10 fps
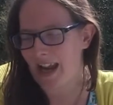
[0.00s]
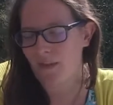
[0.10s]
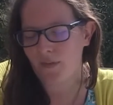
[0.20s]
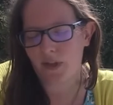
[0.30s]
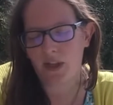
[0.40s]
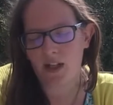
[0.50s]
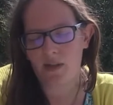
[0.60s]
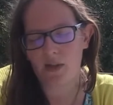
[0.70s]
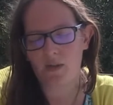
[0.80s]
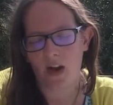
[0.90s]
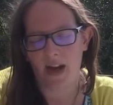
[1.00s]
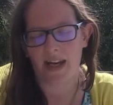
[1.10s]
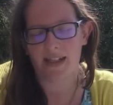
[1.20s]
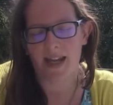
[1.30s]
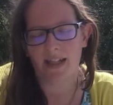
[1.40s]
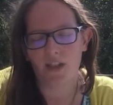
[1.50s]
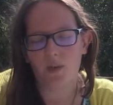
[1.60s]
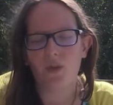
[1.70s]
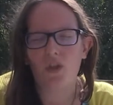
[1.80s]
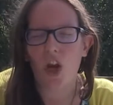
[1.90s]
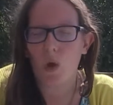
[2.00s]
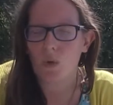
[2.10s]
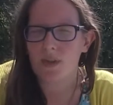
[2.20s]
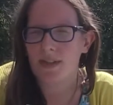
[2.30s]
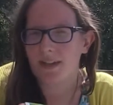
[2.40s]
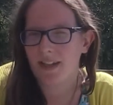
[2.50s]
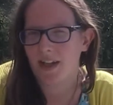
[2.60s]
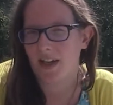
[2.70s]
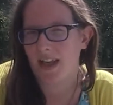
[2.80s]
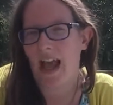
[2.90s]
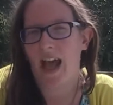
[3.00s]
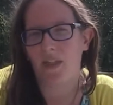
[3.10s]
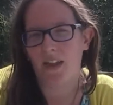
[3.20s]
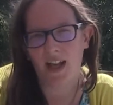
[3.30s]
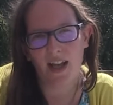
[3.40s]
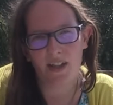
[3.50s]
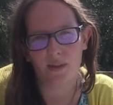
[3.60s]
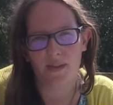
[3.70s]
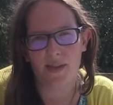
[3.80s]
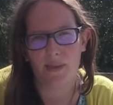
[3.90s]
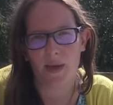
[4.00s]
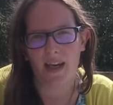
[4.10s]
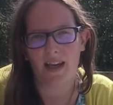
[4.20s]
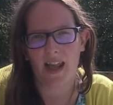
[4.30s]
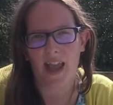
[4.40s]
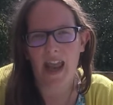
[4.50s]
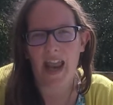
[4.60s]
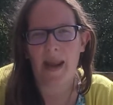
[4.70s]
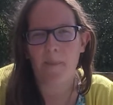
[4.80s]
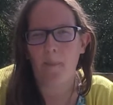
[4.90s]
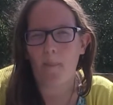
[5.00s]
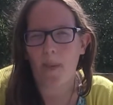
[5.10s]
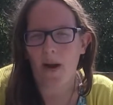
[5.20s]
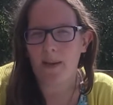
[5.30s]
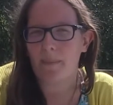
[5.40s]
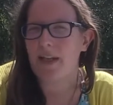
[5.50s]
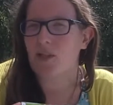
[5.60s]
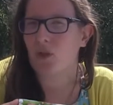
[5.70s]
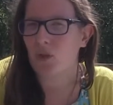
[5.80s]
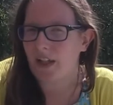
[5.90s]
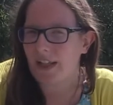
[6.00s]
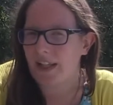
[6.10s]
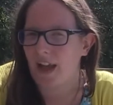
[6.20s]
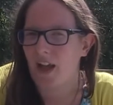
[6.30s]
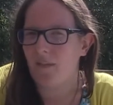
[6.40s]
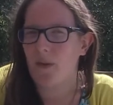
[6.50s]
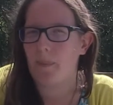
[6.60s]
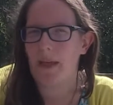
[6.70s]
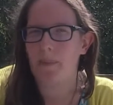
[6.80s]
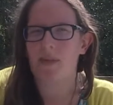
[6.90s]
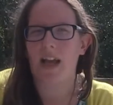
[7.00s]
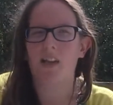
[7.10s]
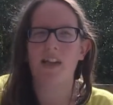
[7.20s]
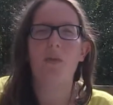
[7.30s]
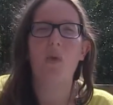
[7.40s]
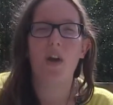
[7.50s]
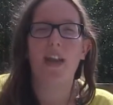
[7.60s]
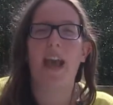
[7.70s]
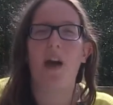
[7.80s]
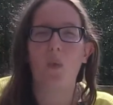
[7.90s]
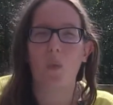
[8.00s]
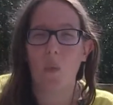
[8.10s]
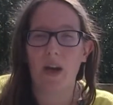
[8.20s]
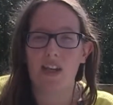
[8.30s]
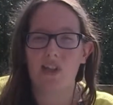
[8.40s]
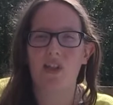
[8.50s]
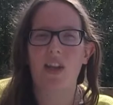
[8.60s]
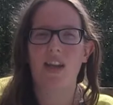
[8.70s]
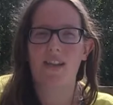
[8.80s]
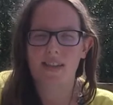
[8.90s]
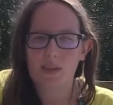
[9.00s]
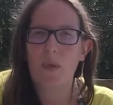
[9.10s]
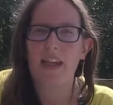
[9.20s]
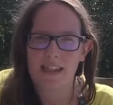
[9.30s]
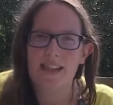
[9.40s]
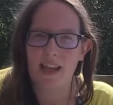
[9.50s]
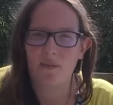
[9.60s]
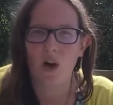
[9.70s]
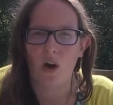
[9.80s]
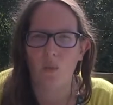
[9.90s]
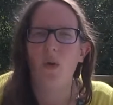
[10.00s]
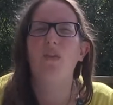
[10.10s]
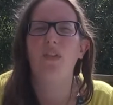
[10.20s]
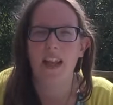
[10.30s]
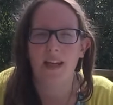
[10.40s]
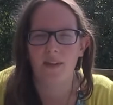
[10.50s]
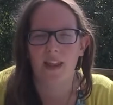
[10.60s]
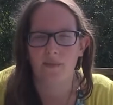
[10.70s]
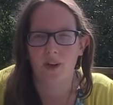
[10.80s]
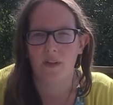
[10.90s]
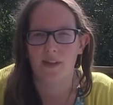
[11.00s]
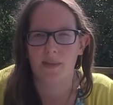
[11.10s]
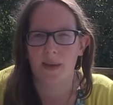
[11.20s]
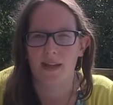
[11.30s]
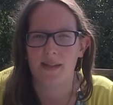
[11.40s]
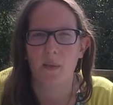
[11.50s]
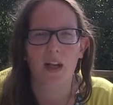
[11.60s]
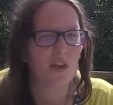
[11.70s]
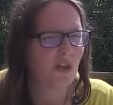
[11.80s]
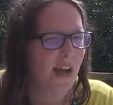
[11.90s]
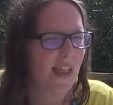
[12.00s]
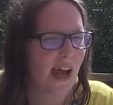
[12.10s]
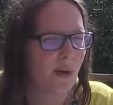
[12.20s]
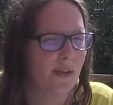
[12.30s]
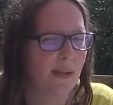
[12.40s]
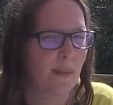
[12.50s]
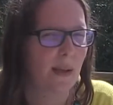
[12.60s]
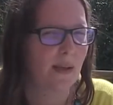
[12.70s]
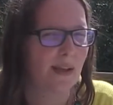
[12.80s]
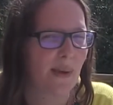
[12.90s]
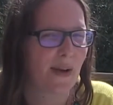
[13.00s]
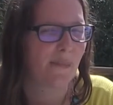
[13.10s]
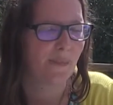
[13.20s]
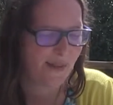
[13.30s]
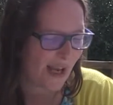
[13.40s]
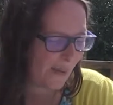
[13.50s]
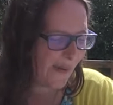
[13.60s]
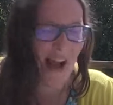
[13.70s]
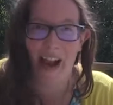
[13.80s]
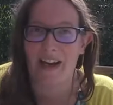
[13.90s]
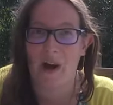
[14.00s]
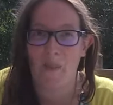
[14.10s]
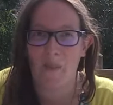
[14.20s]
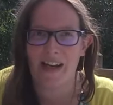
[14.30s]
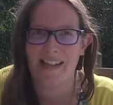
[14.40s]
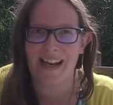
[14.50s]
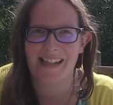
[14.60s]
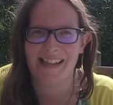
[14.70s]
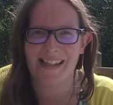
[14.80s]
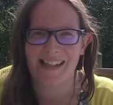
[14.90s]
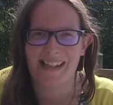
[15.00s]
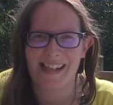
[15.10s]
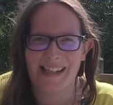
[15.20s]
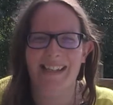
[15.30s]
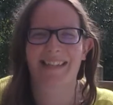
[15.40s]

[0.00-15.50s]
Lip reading: if you close your eyes and you don't look at the colour of the sweet, it might be trickier for people to actually work out which sweet they've got, what flavour they've got of the sweet. So we're going to try that out with some people as well. So I can't wait to get started.